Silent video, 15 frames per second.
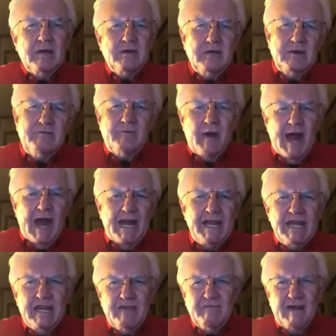Good
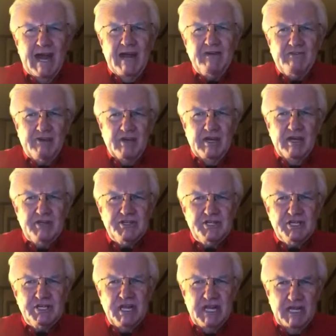Friday invites us
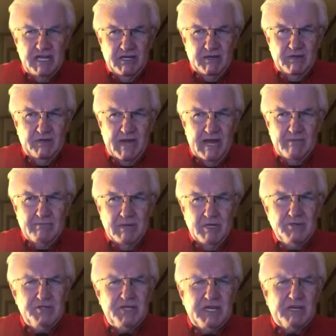to enter that
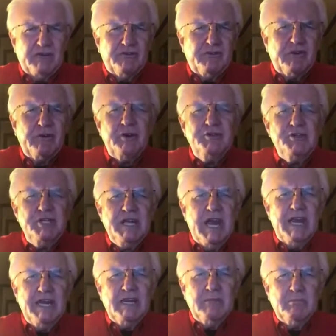most
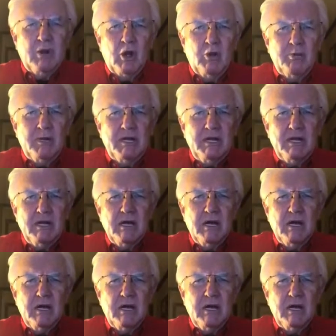excruciating moment